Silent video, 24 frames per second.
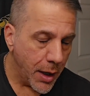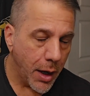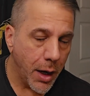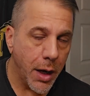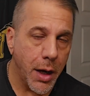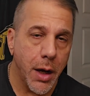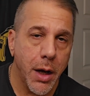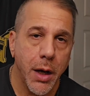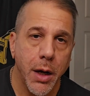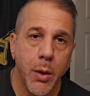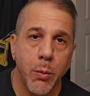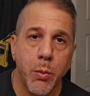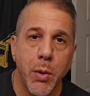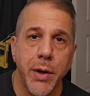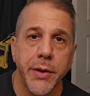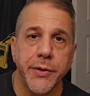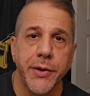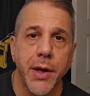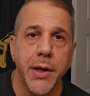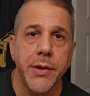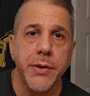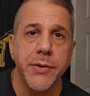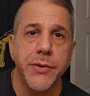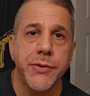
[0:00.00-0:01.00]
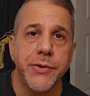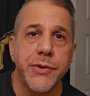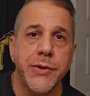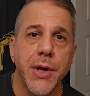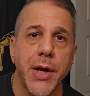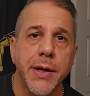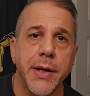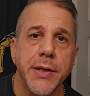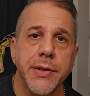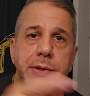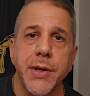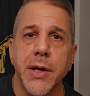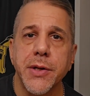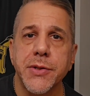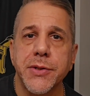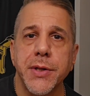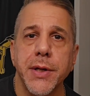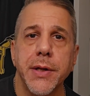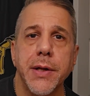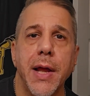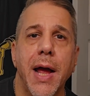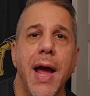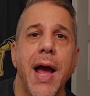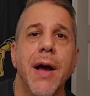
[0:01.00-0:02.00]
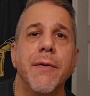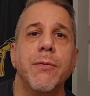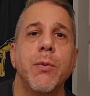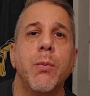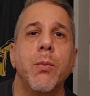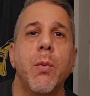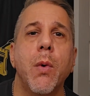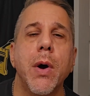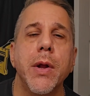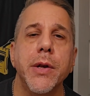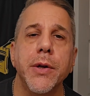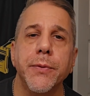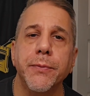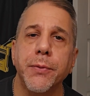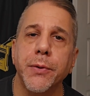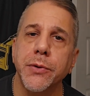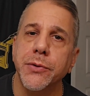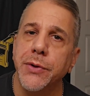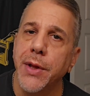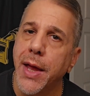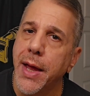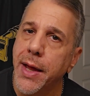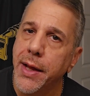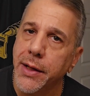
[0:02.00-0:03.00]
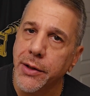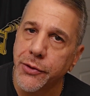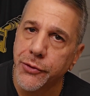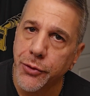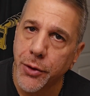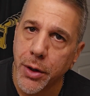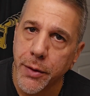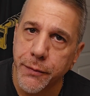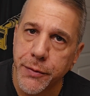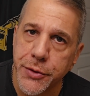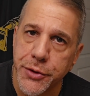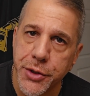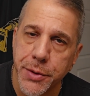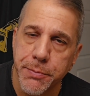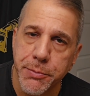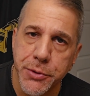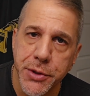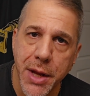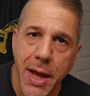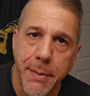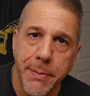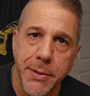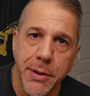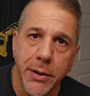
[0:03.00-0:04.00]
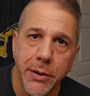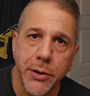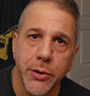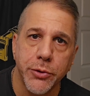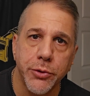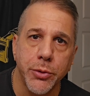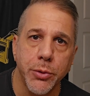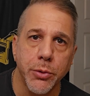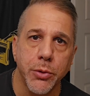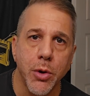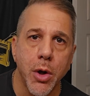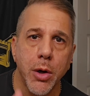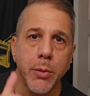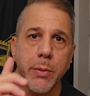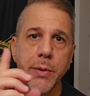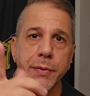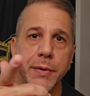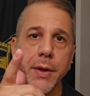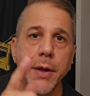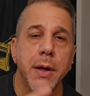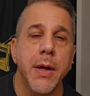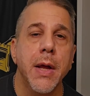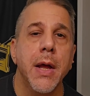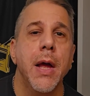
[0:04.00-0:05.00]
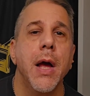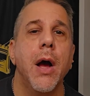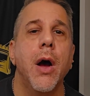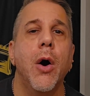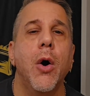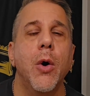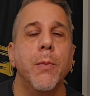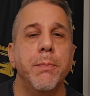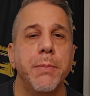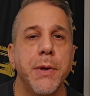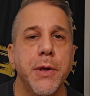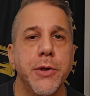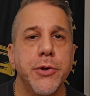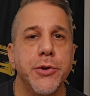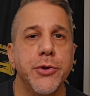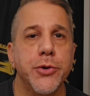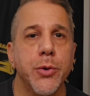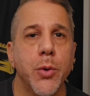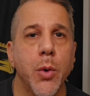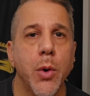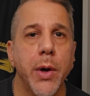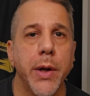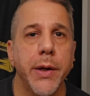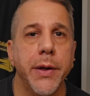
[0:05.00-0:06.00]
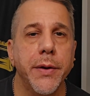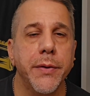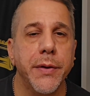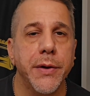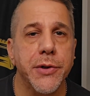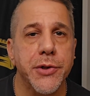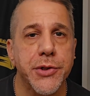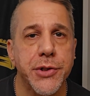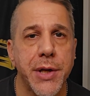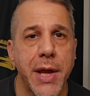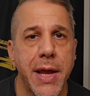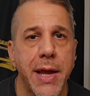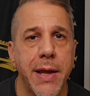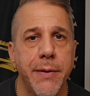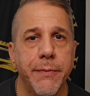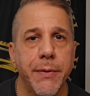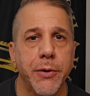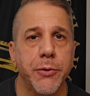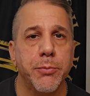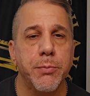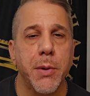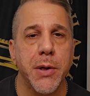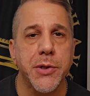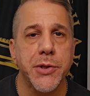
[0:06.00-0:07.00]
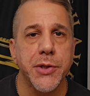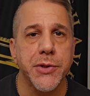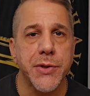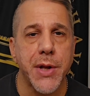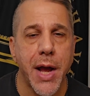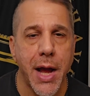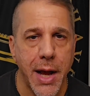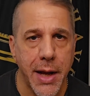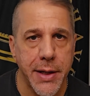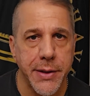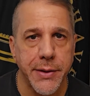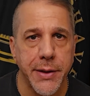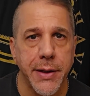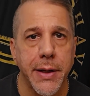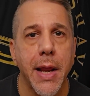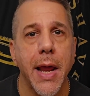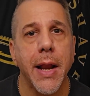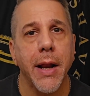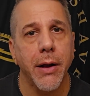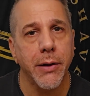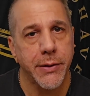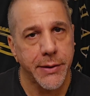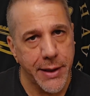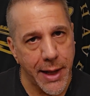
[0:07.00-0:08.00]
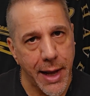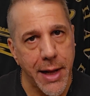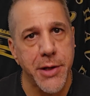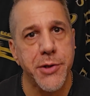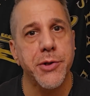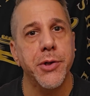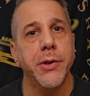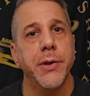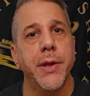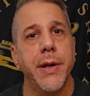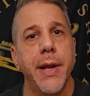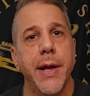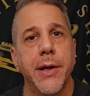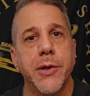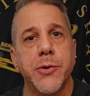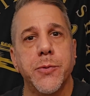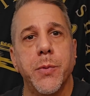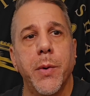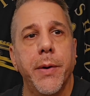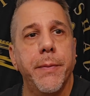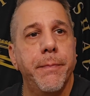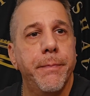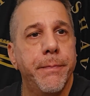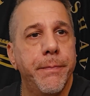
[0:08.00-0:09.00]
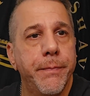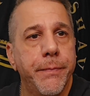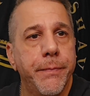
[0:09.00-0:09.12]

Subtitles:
One done, done and dusted. Have a wonderful day. Sorry for jib-jabbing a little too long with you. Hope you enjoyed the shave as much as I did, and I'll catch you on the next one.